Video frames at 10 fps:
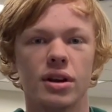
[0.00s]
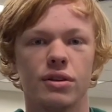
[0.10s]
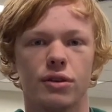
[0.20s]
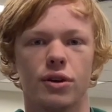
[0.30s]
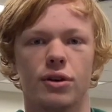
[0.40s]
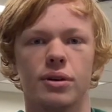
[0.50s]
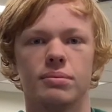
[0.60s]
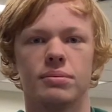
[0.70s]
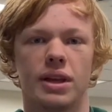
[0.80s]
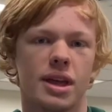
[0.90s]
for
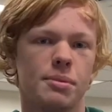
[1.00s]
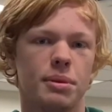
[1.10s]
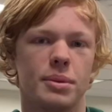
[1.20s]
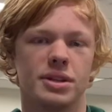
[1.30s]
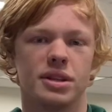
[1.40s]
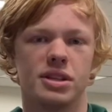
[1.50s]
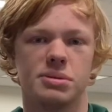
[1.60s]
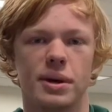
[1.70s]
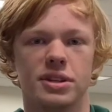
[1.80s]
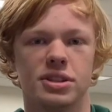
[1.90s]
implementing these
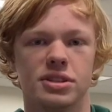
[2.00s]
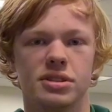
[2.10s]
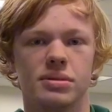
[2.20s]
benches.